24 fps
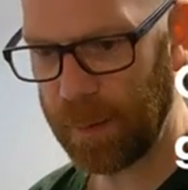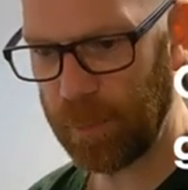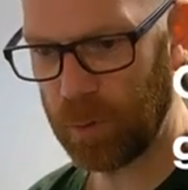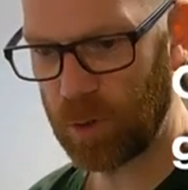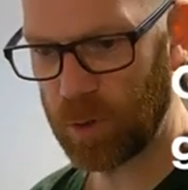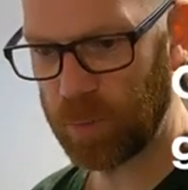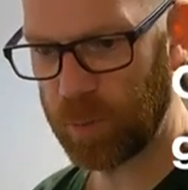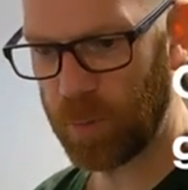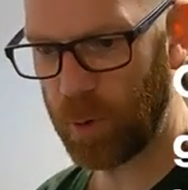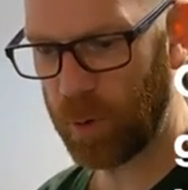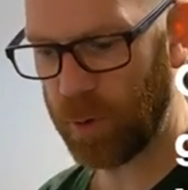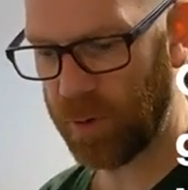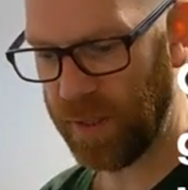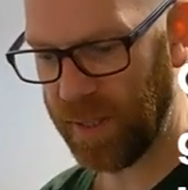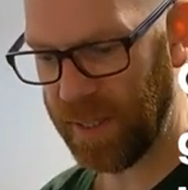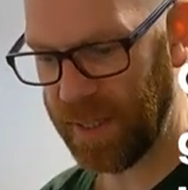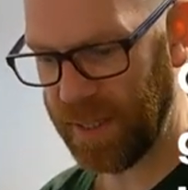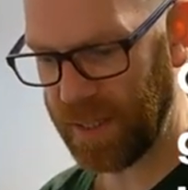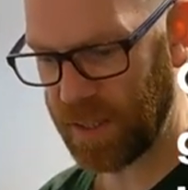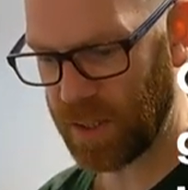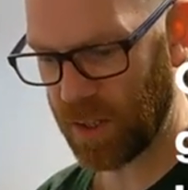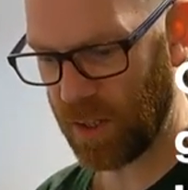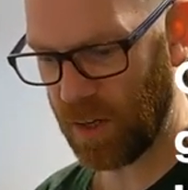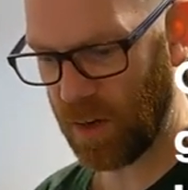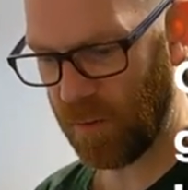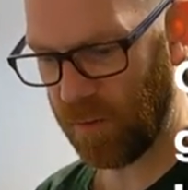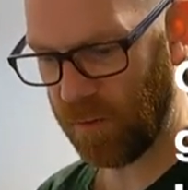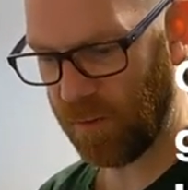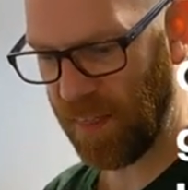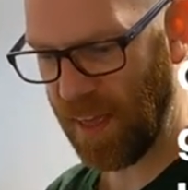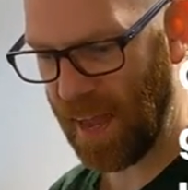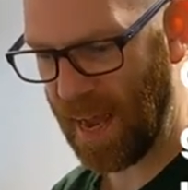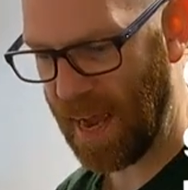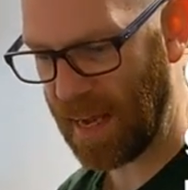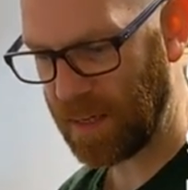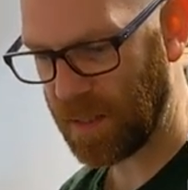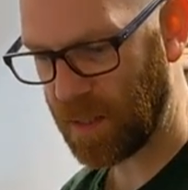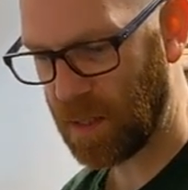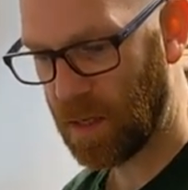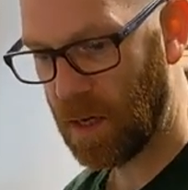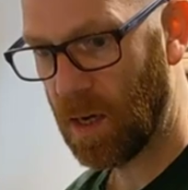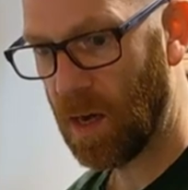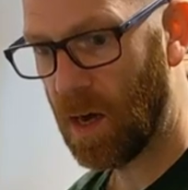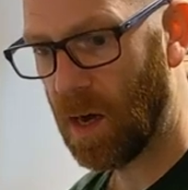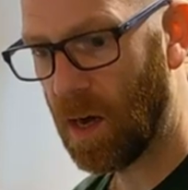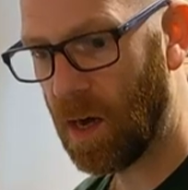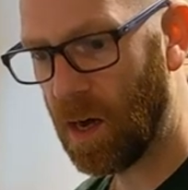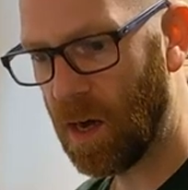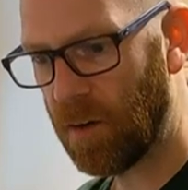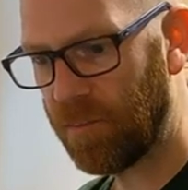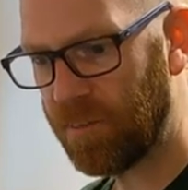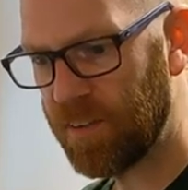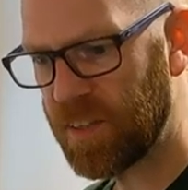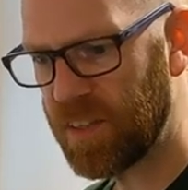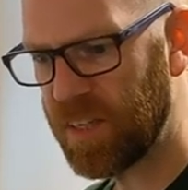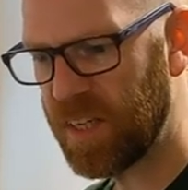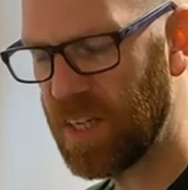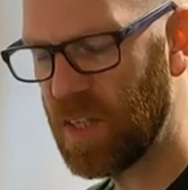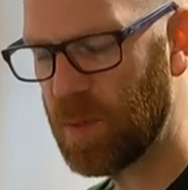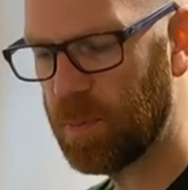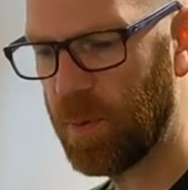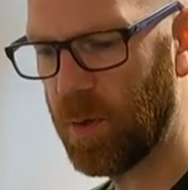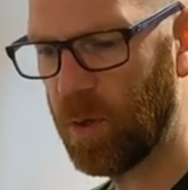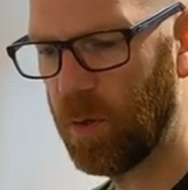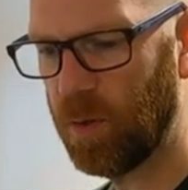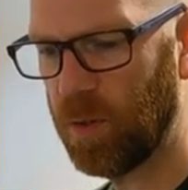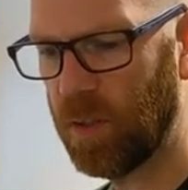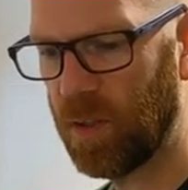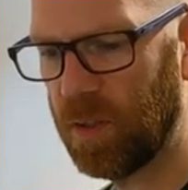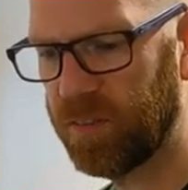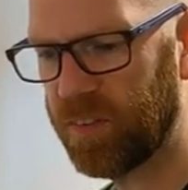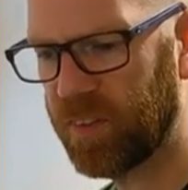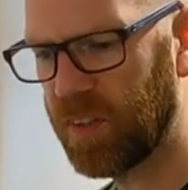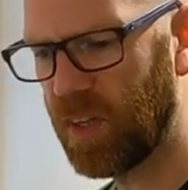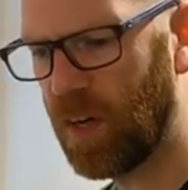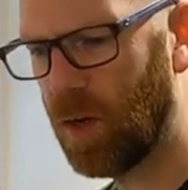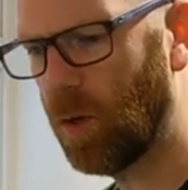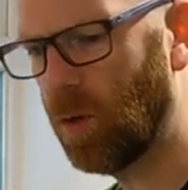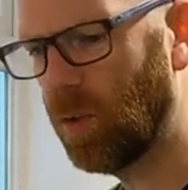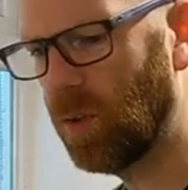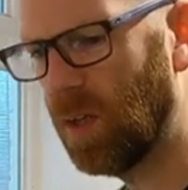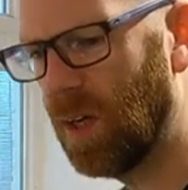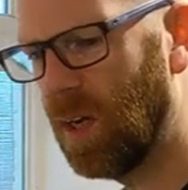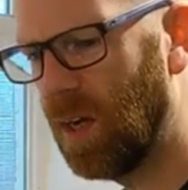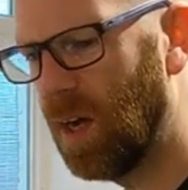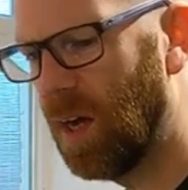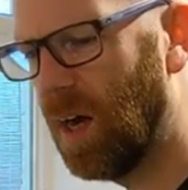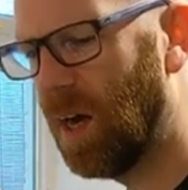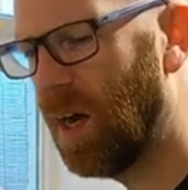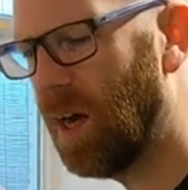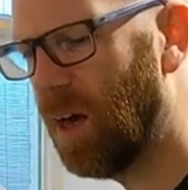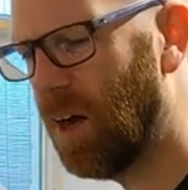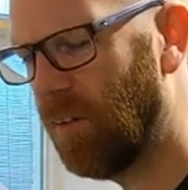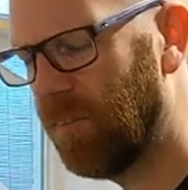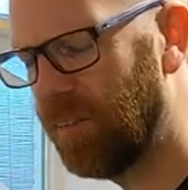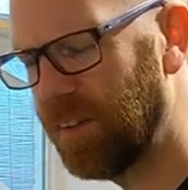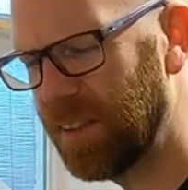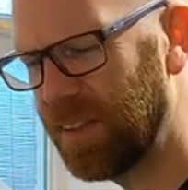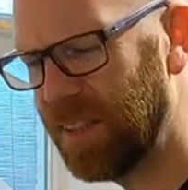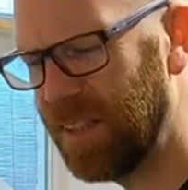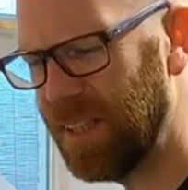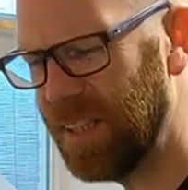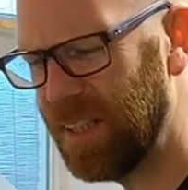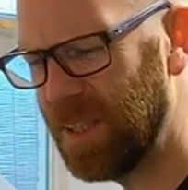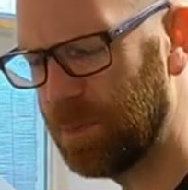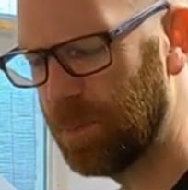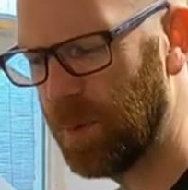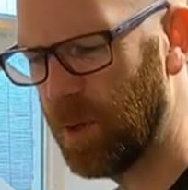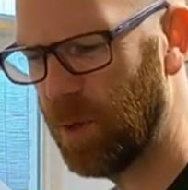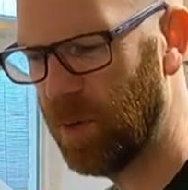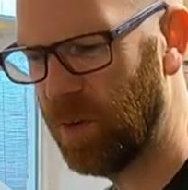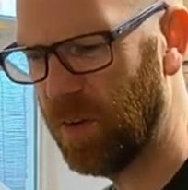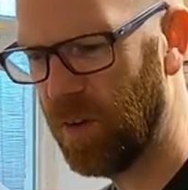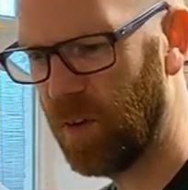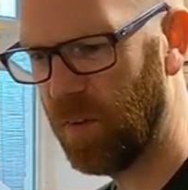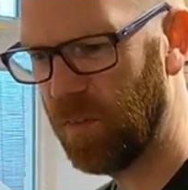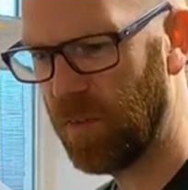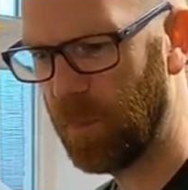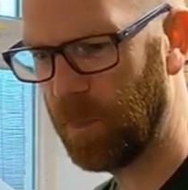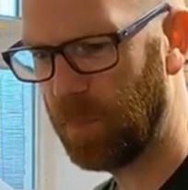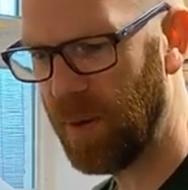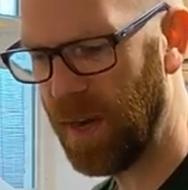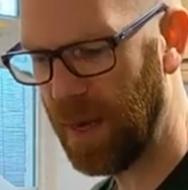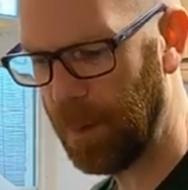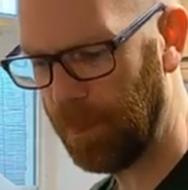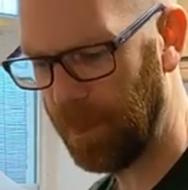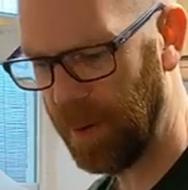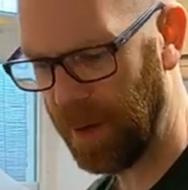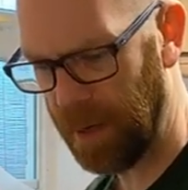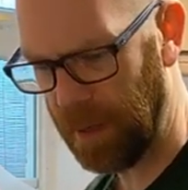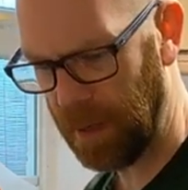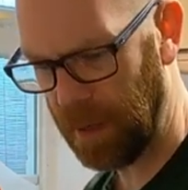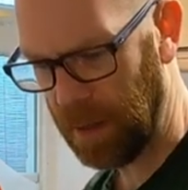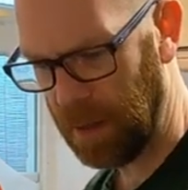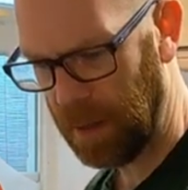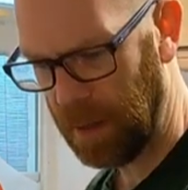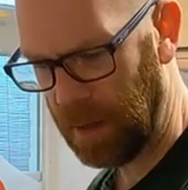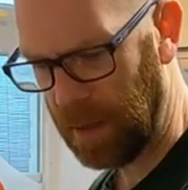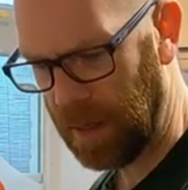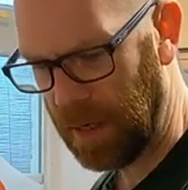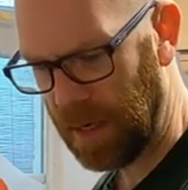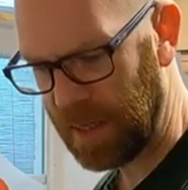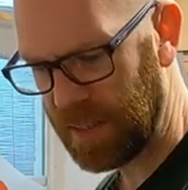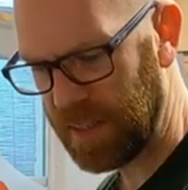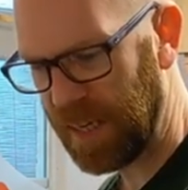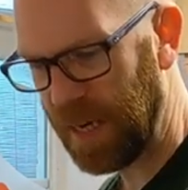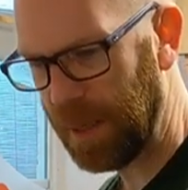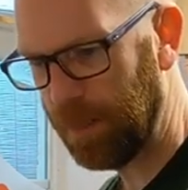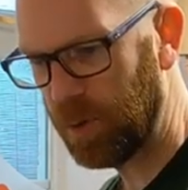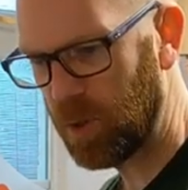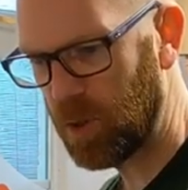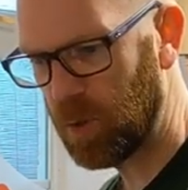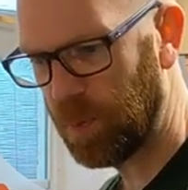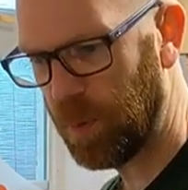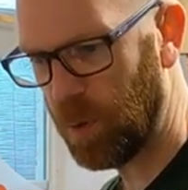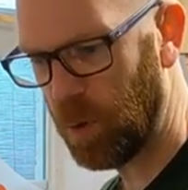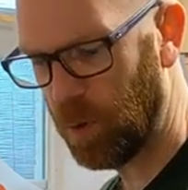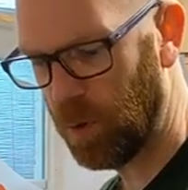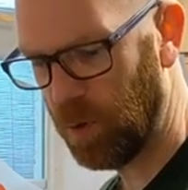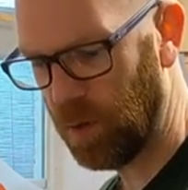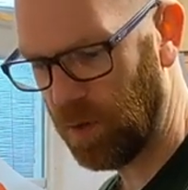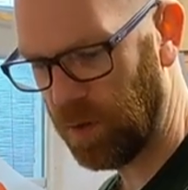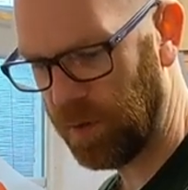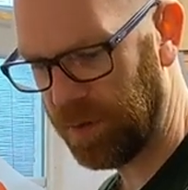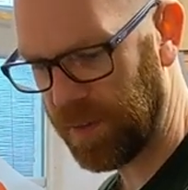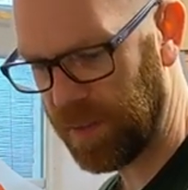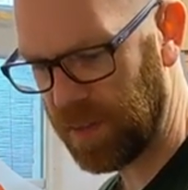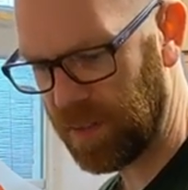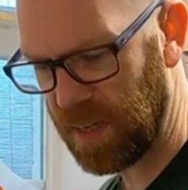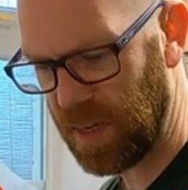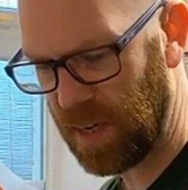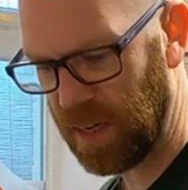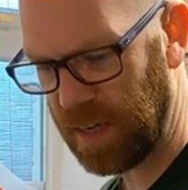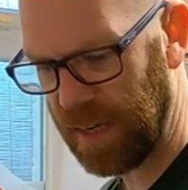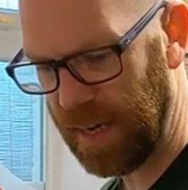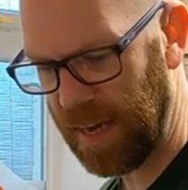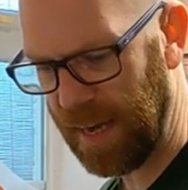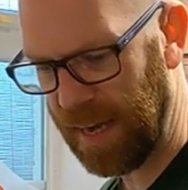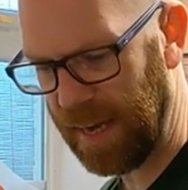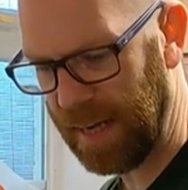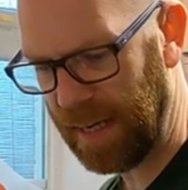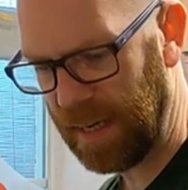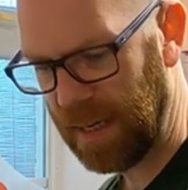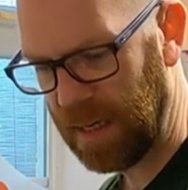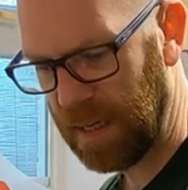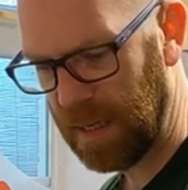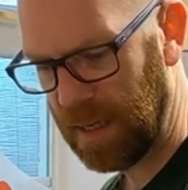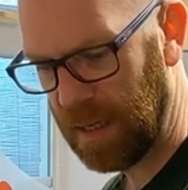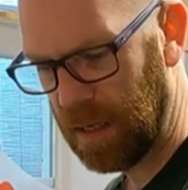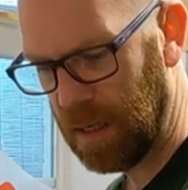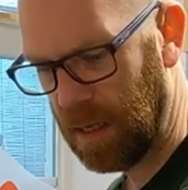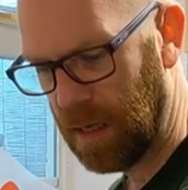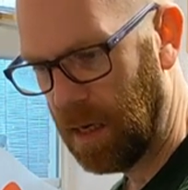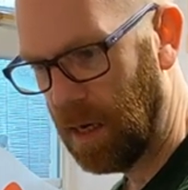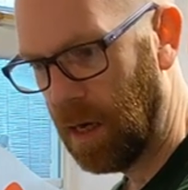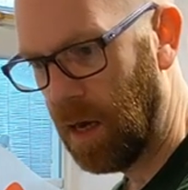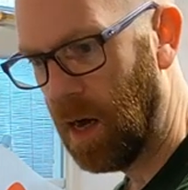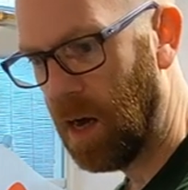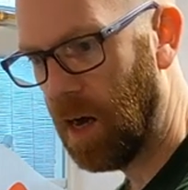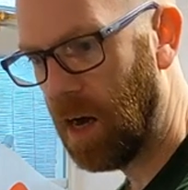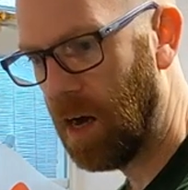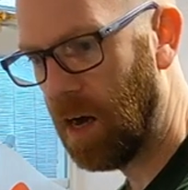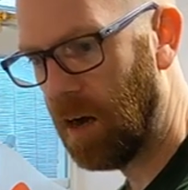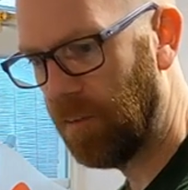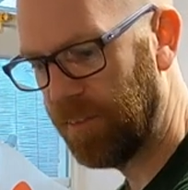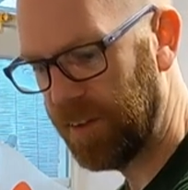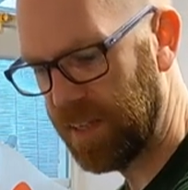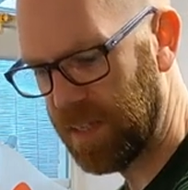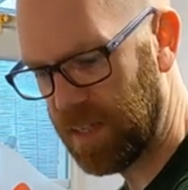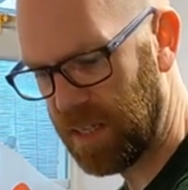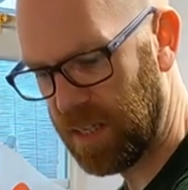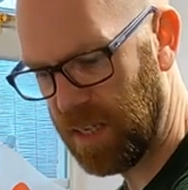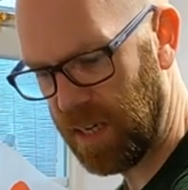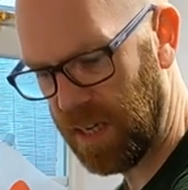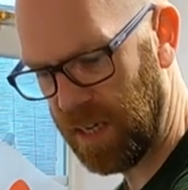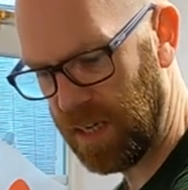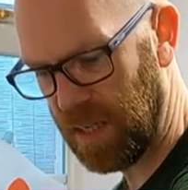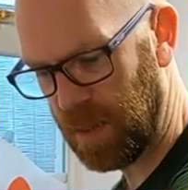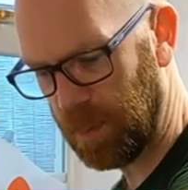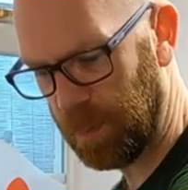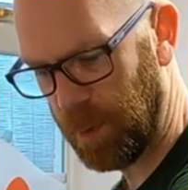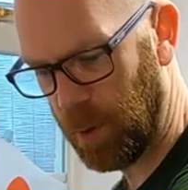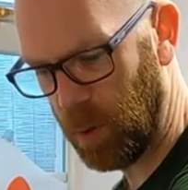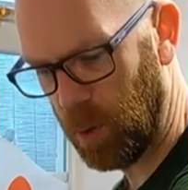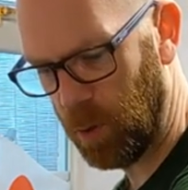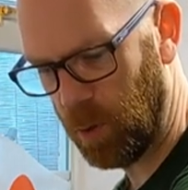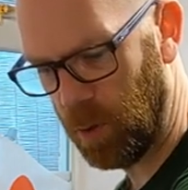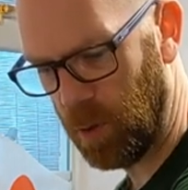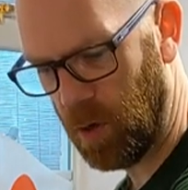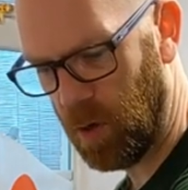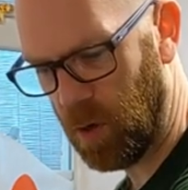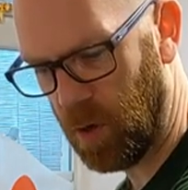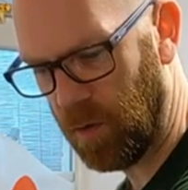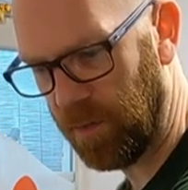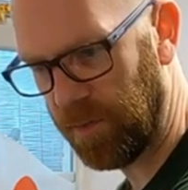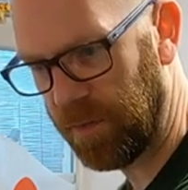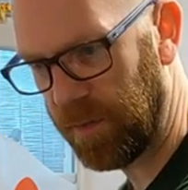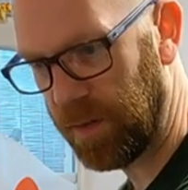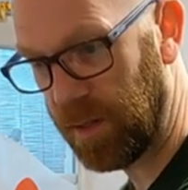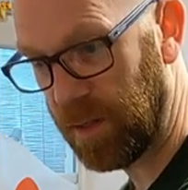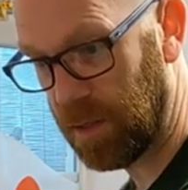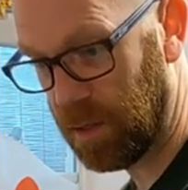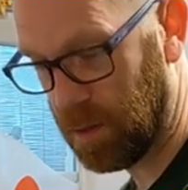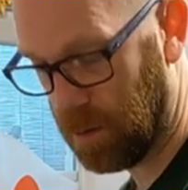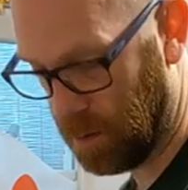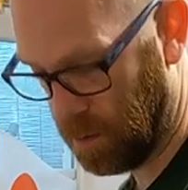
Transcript: tablespoon each of that, half a teaspoon of salt, half a teaspoon of the pepper, a tablespoon of the sake, half a teaspoon of